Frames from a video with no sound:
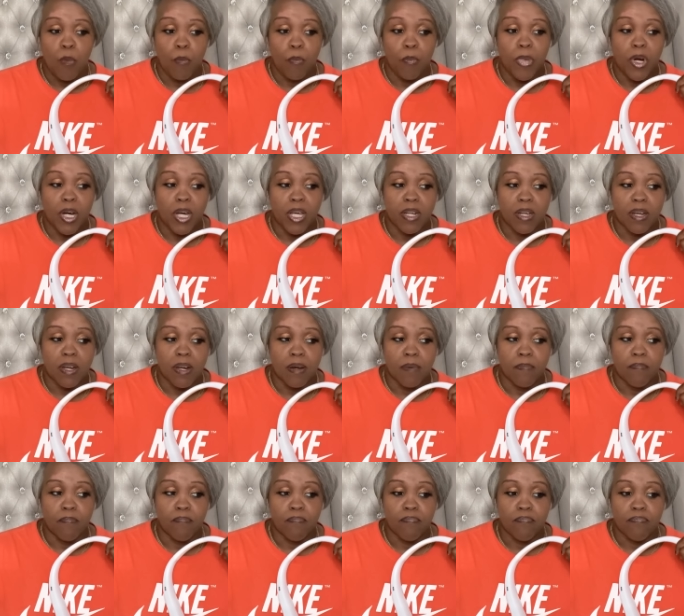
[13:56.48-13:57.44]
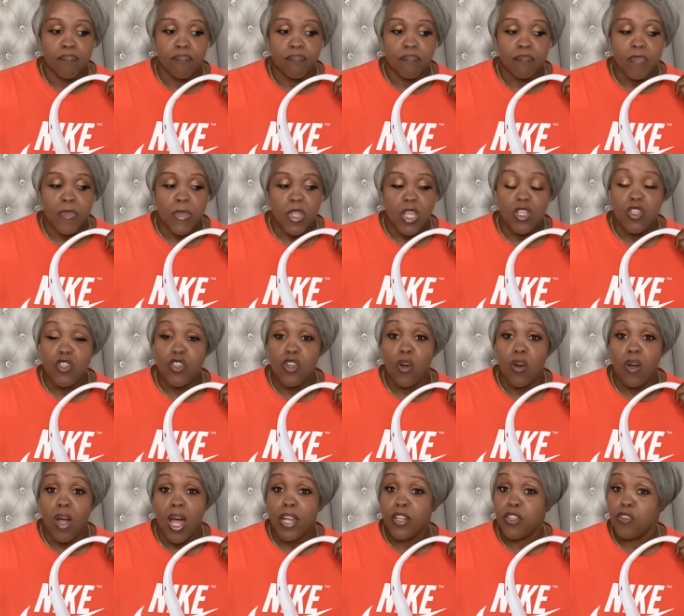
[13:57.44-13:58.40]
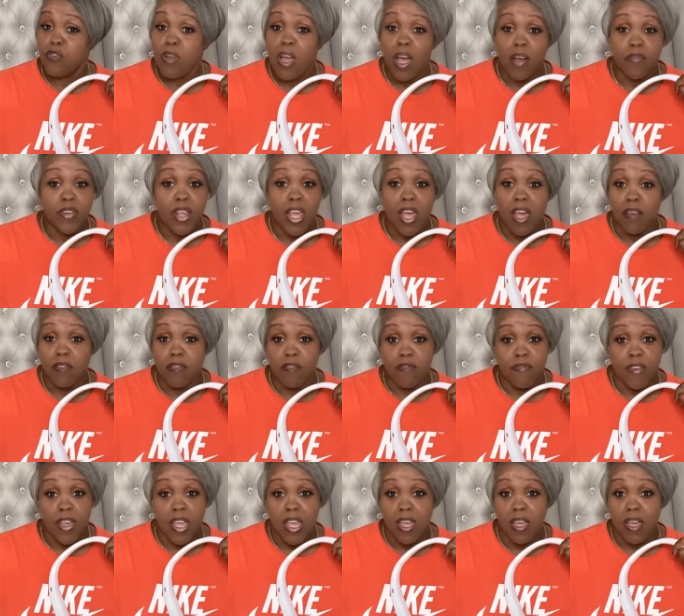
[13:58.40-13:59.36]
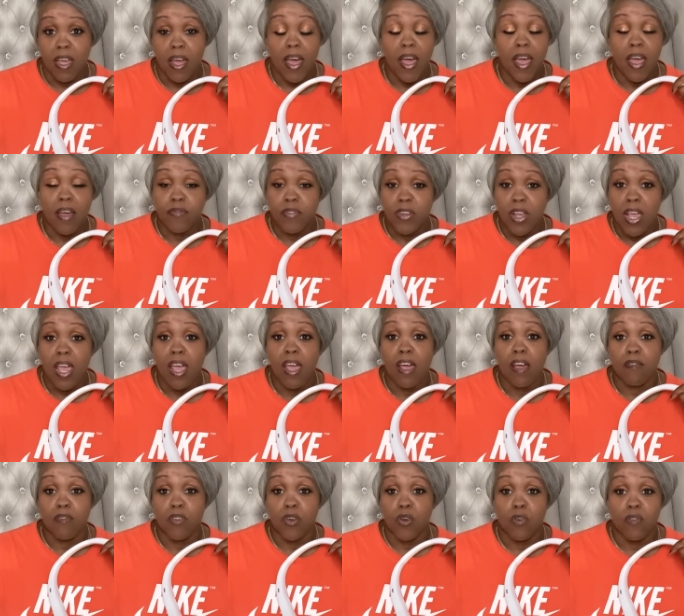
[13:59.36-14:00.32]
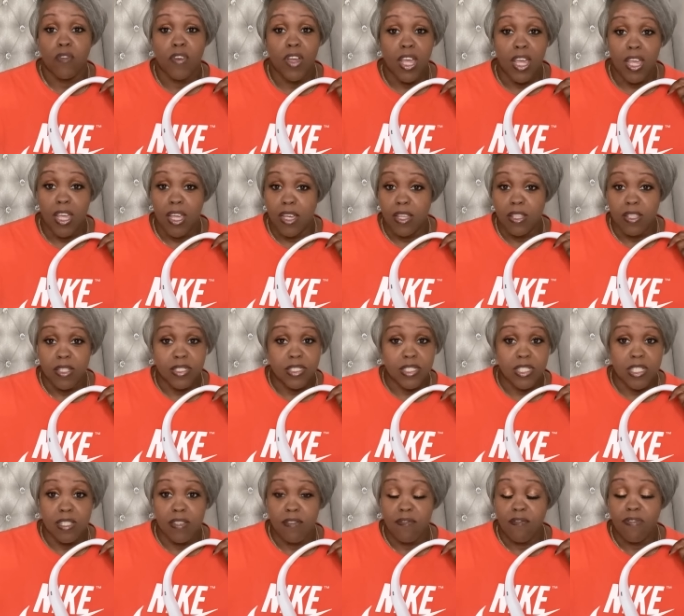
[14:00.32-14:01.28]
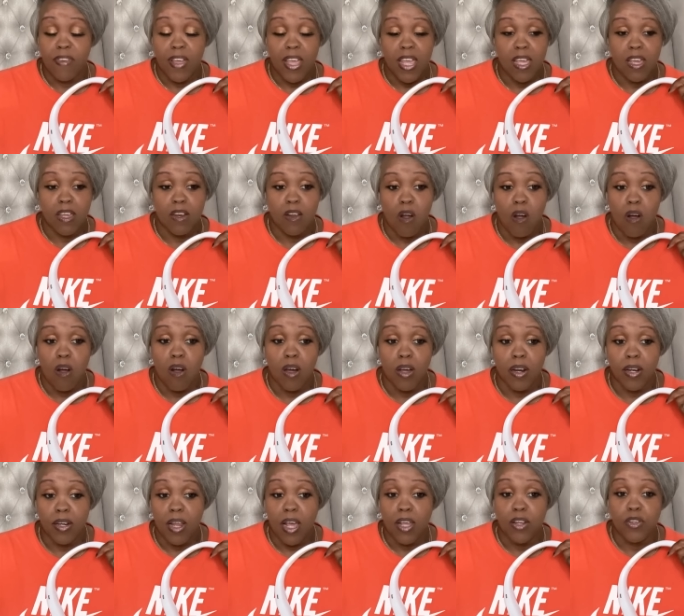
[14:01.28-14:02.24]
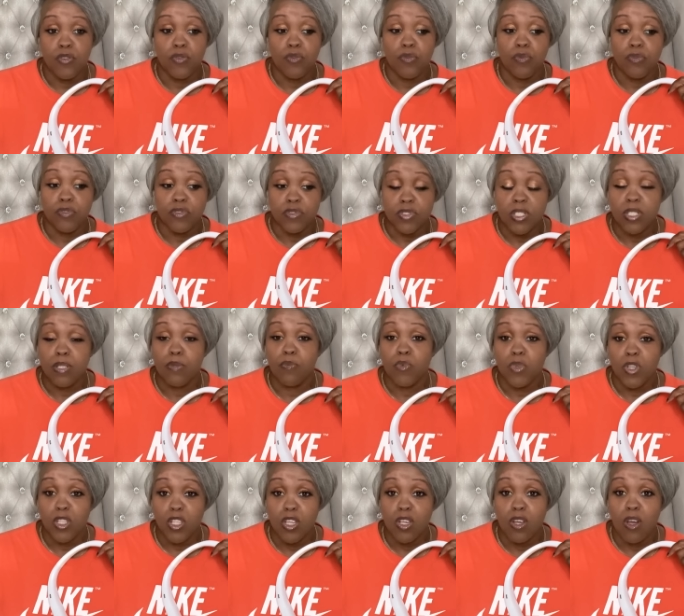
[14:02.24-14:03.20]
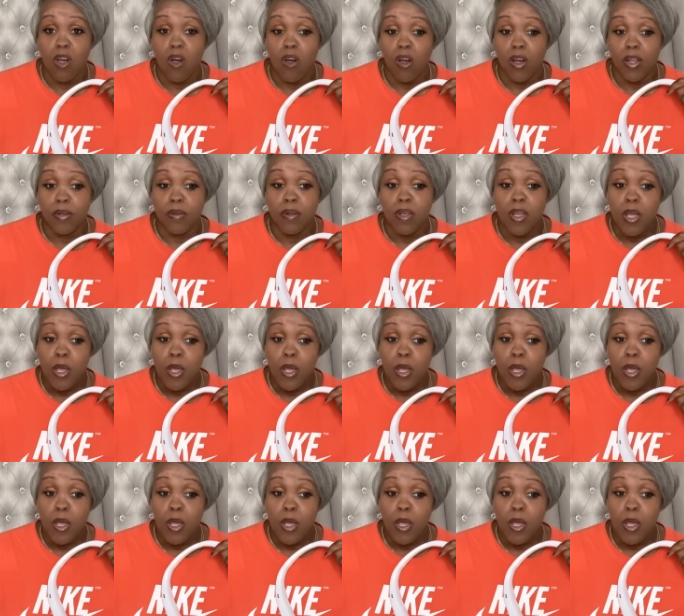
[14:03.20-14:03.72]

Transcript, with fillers: But um, you know, I do have to have the fan. I have to have the overhead, the ceiling fan on. I do sleep with it on